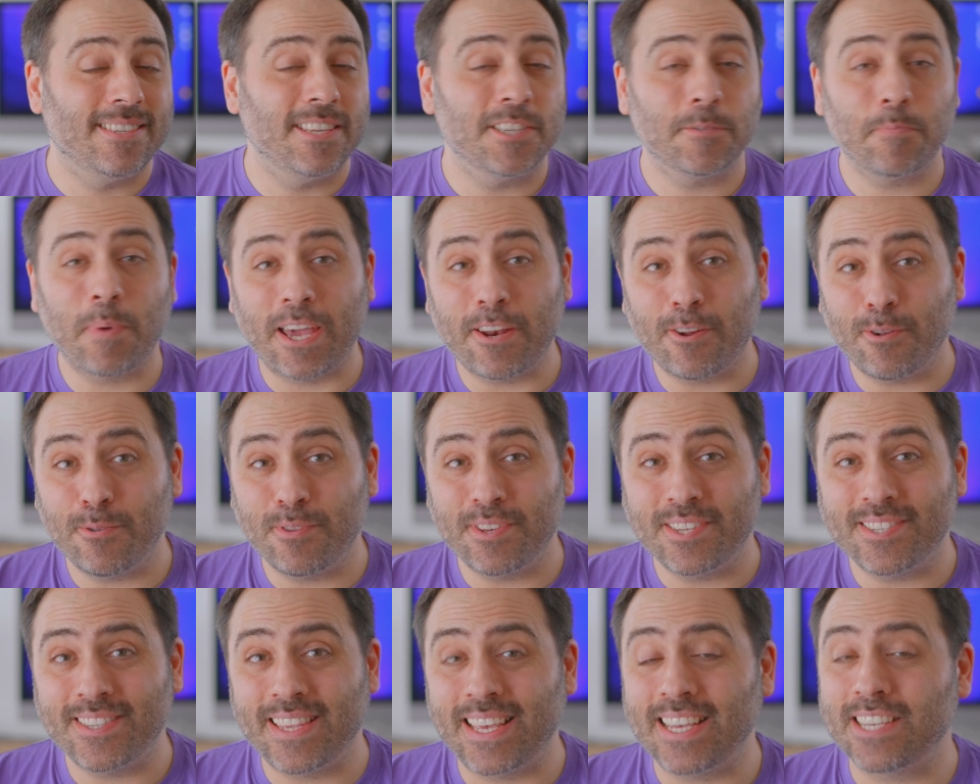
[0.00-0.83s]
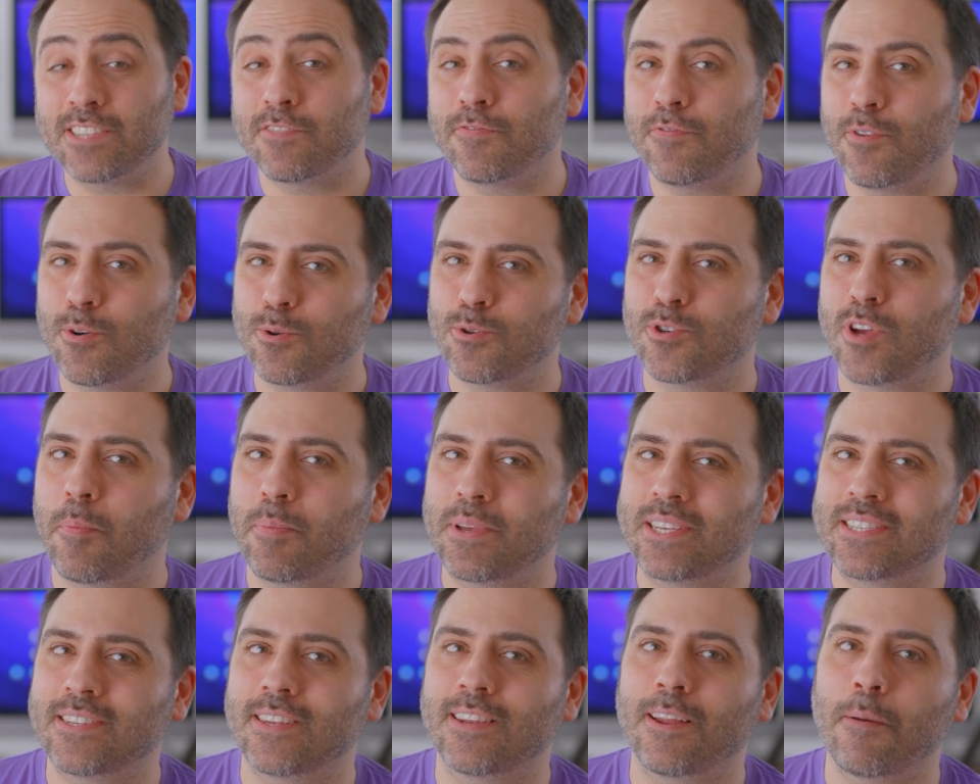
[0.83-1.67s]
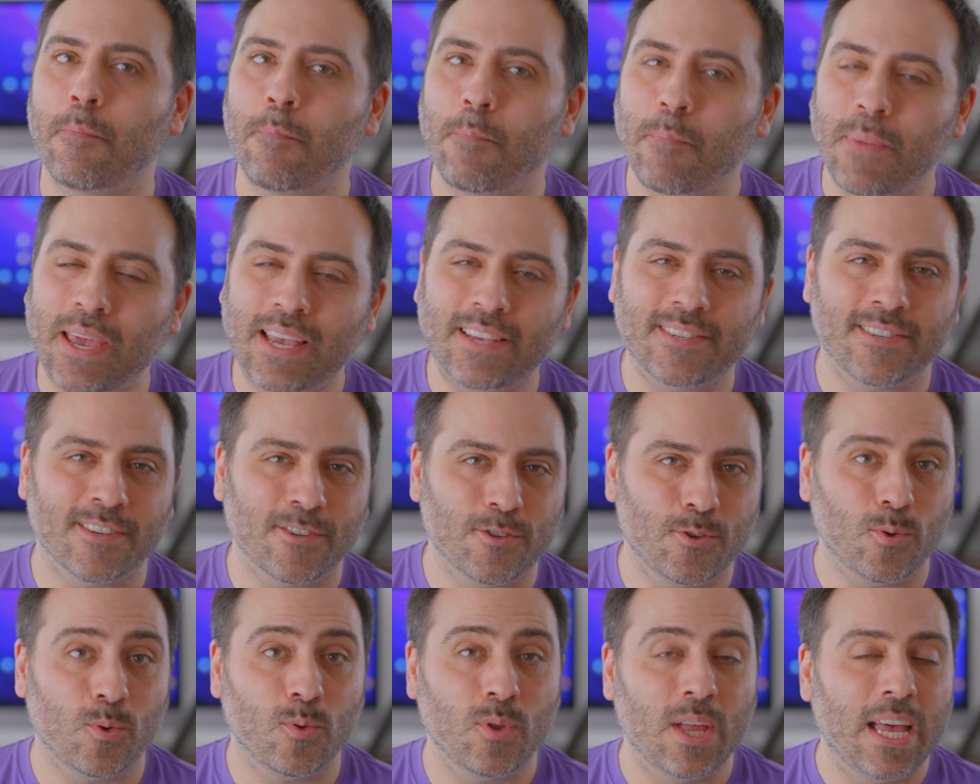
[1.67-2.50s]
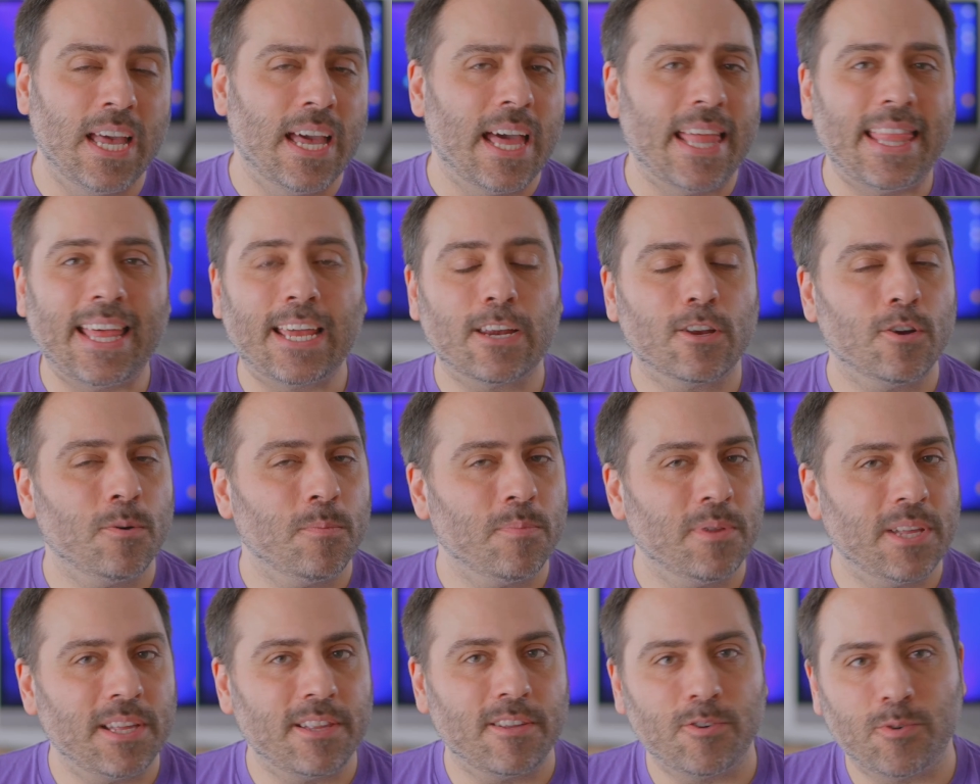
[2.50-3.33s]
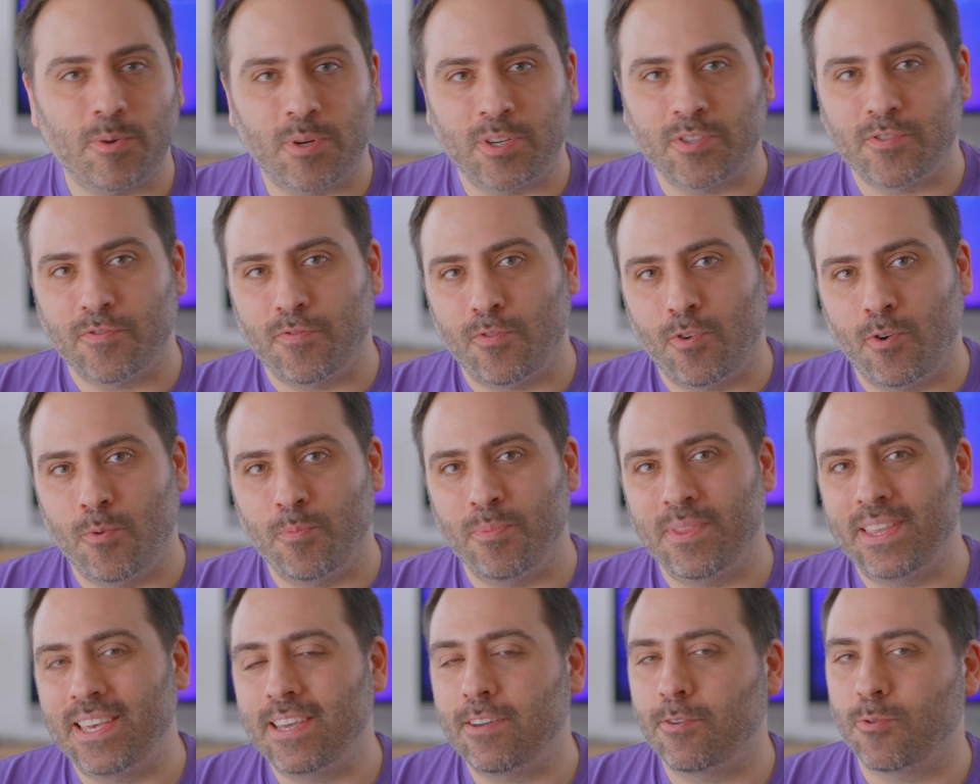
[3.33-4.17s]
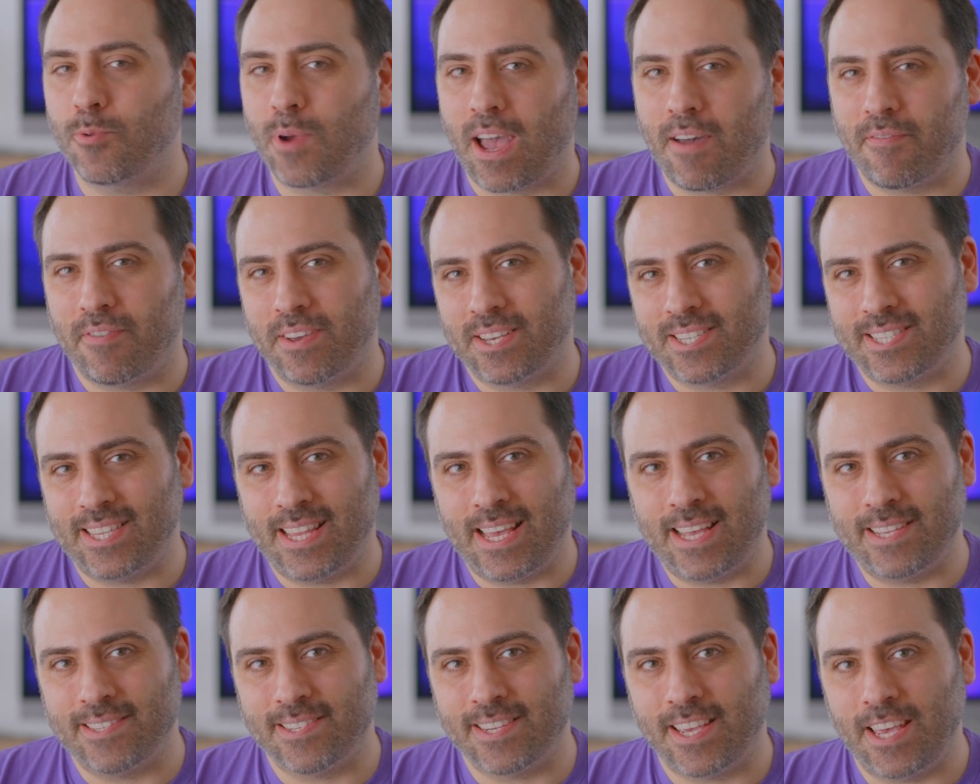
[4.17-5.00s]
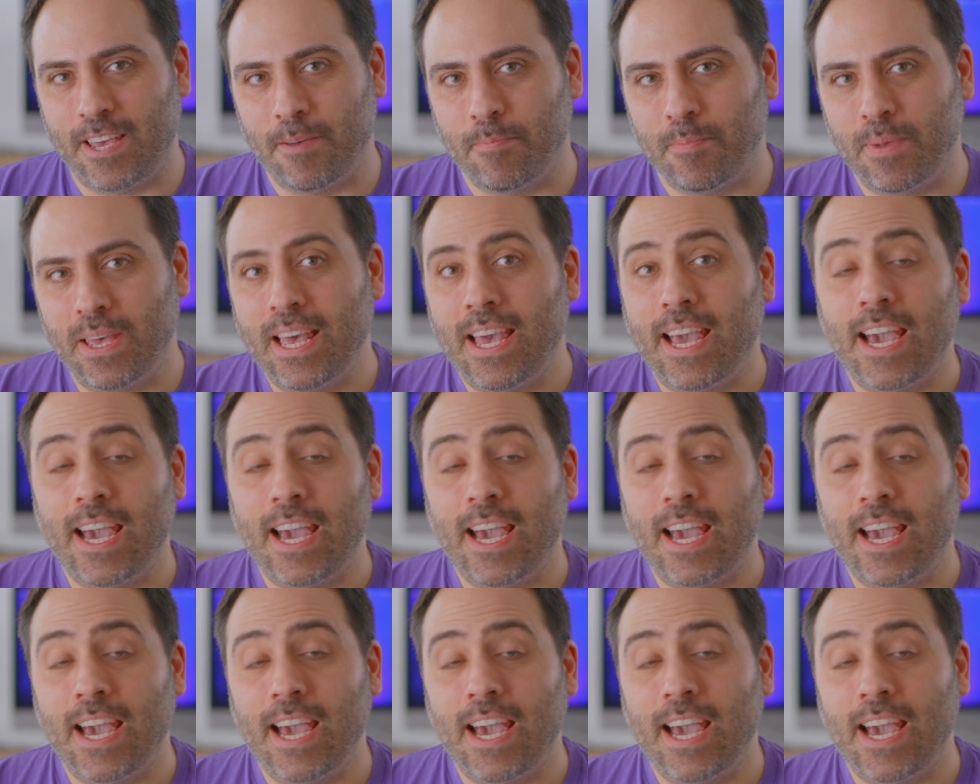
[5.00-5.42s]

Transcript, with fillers: Despite all these things, Photoshop is an amazing tool that completely transformed the graphics landscape.